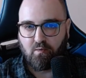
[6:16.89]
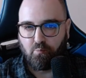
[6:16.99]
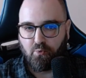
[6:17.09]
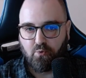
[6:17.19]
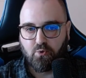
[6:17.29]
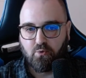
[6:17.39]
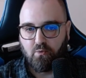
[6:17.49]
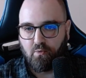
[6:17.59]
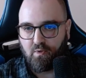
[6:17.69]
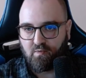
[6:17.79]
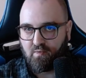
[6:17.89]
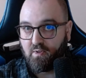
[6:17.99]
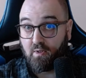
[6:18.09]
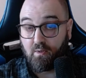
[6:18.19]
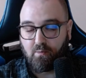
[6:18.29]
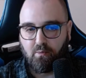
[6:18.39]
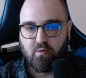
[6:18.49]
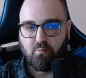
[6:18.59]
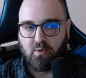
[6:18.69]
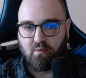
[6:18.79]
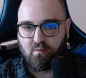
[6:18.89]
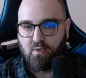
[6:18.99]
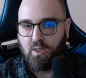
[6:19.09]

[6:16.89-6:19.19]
approach to do this in the database, because